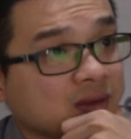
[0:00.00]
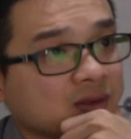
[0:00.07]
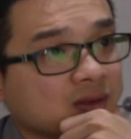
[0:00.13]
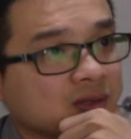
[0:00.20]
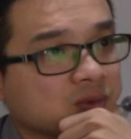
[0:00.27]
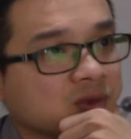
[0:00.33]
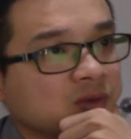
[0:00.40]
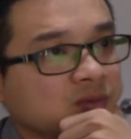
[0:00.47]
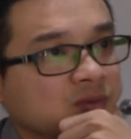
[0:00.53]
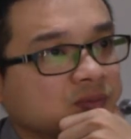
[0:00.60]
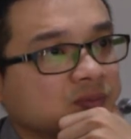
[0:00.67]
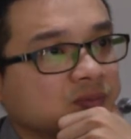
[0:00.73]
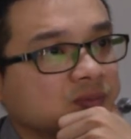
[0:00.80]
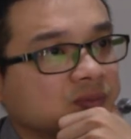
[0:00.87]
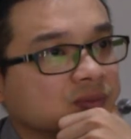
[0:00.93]
as well.
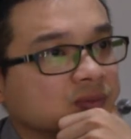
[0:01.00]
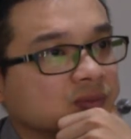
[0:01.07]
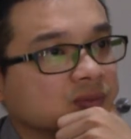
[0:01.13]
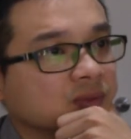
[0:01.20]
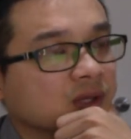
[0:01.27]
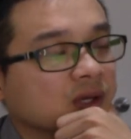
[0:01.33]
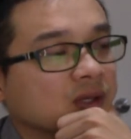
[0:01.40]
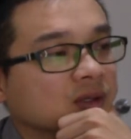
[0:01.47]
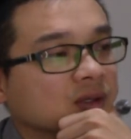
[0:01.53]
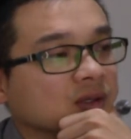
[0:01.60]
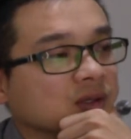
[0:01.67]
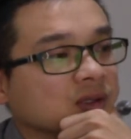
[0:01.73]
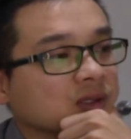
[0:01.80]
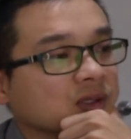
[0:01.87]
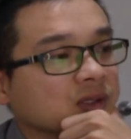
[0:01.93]
Okay.
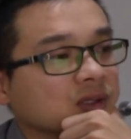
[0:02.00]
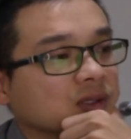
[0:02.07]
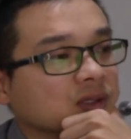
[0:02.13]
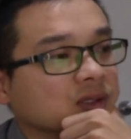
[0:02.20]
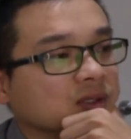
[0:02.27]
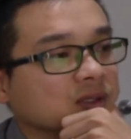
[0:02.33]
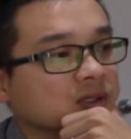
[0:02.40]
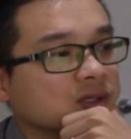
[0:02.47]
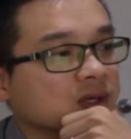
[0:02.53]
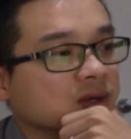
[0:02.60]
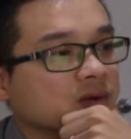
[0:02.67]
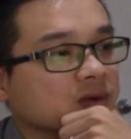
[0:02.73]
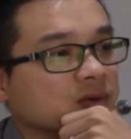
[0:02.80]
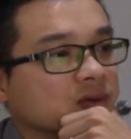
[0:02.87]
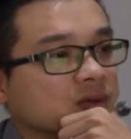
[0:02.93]

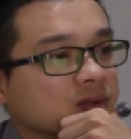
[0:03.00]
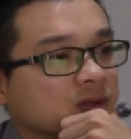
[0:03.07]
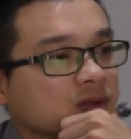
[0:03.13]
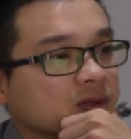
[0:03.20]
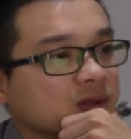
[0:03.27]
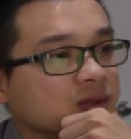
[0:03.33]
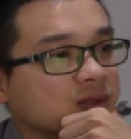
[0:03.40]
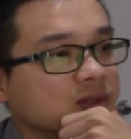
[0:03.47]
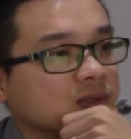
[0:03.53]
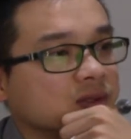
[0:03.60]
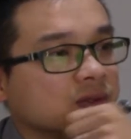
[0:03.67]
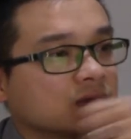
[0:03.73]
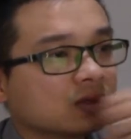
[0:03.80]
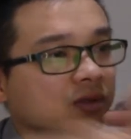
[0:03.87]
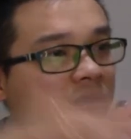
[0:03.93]
So
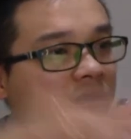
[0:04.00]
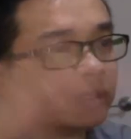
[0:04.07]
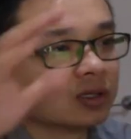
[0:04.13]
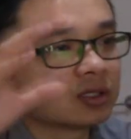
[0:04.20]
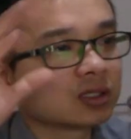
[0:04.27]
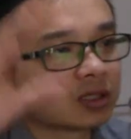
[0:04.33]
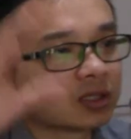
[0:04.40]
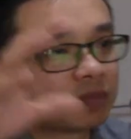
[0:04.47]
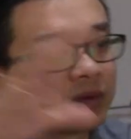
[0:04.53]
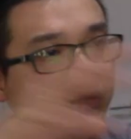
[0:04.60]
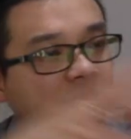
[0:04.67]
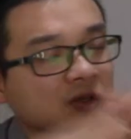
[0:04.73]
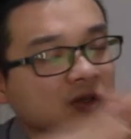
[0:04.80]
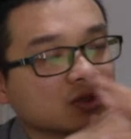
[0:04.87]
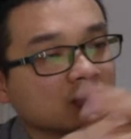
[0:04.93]
this is the
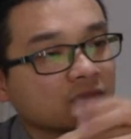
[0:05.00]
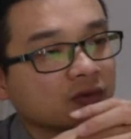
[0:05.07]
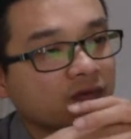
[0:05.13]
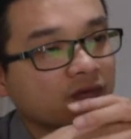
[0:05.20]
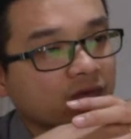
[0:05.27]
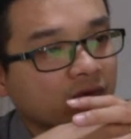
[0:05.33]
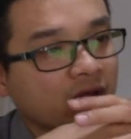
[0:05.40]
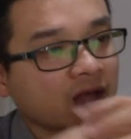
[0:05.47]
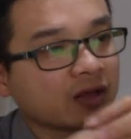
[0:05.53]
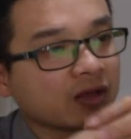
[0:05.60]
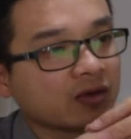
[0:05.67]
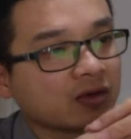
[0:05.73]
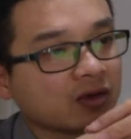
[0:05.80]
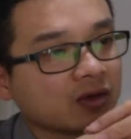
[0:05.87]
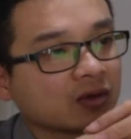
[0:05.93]
purpose to let
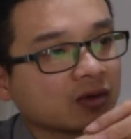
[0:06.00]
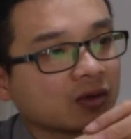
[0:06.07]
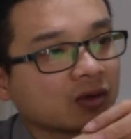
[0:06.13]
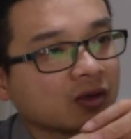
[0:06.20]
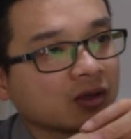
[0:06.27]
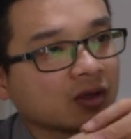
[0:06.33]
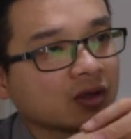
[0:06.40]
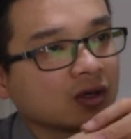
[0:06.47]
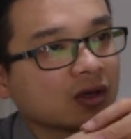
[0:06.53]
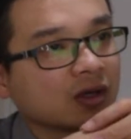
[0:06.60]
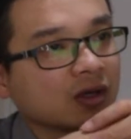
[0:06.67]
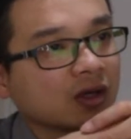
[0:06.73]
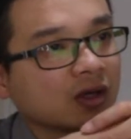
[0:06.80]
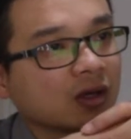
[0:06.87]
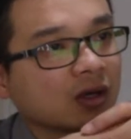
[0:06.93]
you know
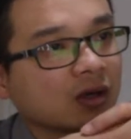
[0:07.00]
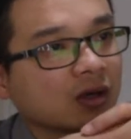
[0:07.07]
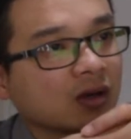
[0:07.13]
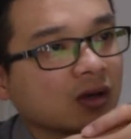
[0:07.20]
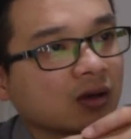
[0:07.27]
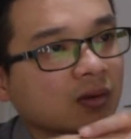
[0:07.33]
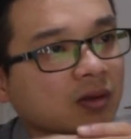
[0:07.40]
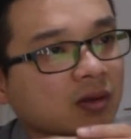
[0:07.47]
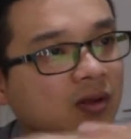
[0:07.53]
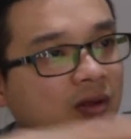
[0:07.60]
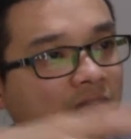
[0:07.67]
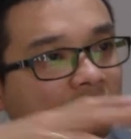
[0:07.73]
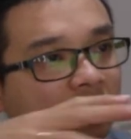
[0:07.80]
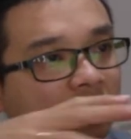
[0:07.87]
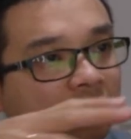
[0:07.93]
that
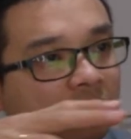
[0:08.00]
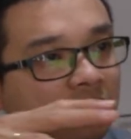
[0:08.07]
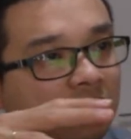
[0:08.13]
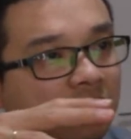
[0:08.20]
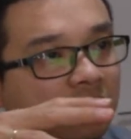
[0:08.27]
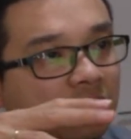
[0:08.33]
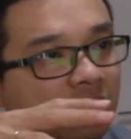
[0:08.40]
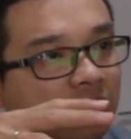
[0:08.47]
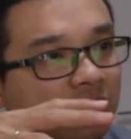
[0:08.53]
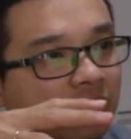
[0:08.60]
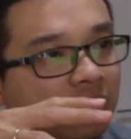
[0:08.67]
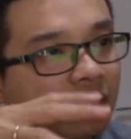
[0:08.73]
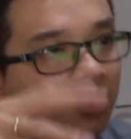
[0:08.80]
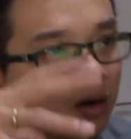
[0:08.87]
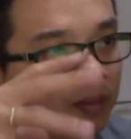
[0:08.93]

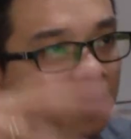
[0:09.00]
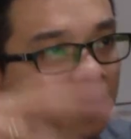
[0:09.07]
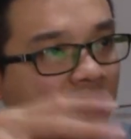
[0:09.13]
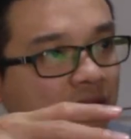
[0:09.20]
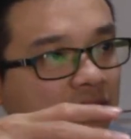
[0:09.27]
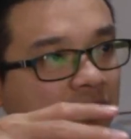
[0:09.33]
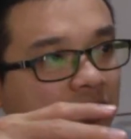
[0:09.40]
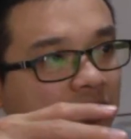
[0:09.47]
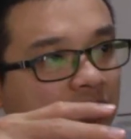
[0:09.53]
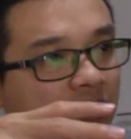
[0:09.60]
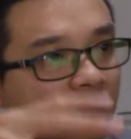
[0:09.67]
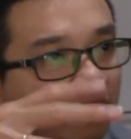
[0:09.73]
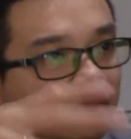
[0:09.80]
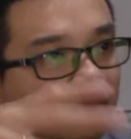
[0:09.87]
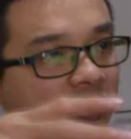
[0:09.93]
all about
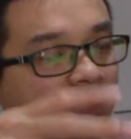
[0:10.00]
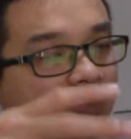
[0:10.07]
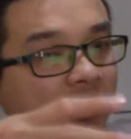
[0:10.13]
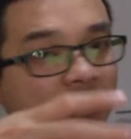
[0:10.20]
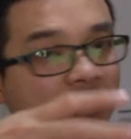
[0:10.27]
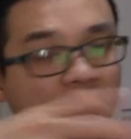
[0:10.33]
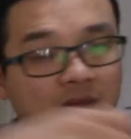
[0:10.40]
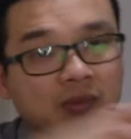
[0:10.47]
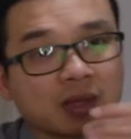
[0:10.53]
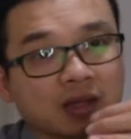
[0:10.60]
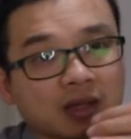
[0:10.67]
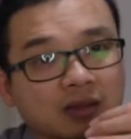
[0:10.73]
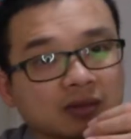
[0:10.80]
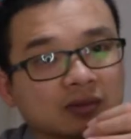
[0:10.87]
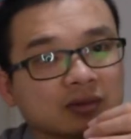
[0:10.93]
everything about neck
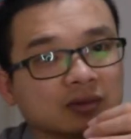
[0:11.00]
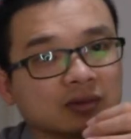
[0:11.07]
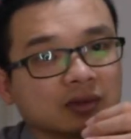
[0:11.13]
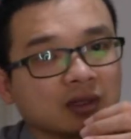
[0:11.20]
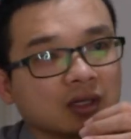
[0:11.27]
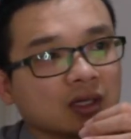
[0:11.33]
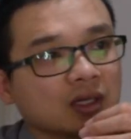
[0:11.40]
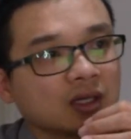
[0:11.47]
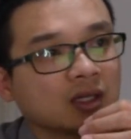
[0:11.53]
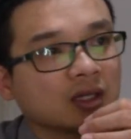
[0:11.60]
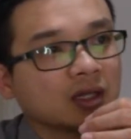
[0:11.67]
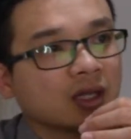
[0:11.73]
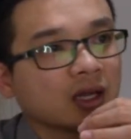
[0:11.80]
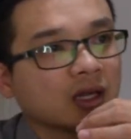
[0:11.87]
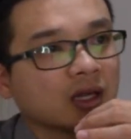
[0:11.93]
pain.
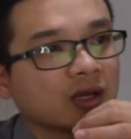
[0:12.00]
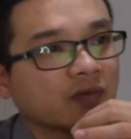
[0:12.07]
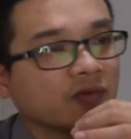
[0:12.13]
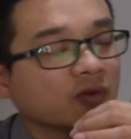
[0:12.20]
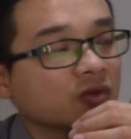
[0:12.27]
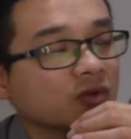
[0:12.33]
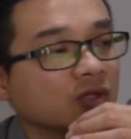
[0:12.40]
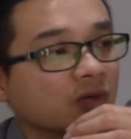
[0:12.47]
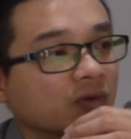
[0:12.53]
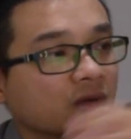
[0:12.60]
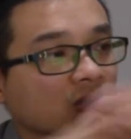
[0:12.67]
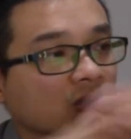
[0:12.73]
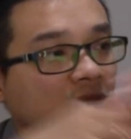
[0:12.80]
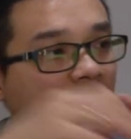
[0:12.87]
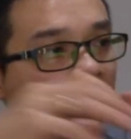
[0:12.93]
Then in the future we
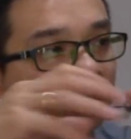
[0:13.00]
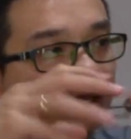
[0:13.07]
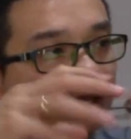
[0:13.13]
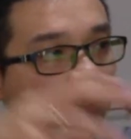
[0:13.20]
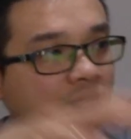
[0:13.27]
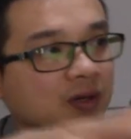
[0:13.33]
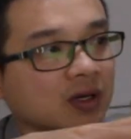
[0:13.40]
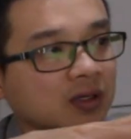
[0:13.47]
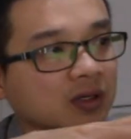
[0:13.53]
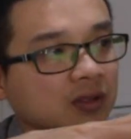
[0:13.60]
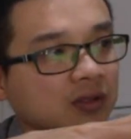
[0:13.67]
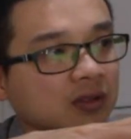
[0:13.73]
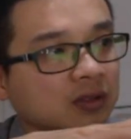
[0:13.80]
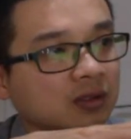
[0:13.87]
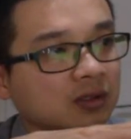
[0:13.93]
can go deeper,
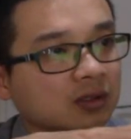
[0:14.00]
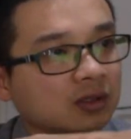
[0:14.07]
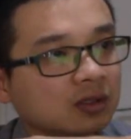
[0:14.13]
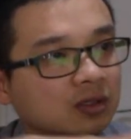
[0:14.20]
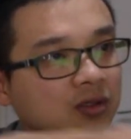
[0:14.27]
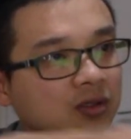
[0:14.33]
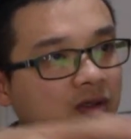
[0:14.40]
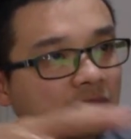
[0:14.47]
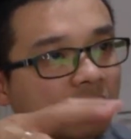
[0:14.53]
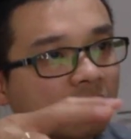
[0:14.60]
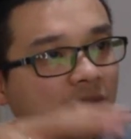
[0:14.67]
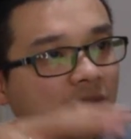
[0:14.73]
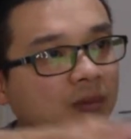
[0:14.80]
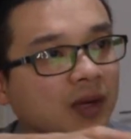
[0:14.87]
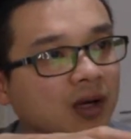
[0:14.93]

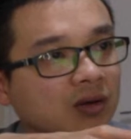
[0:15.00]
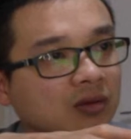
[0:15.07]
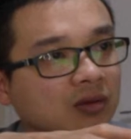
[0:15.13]
talk about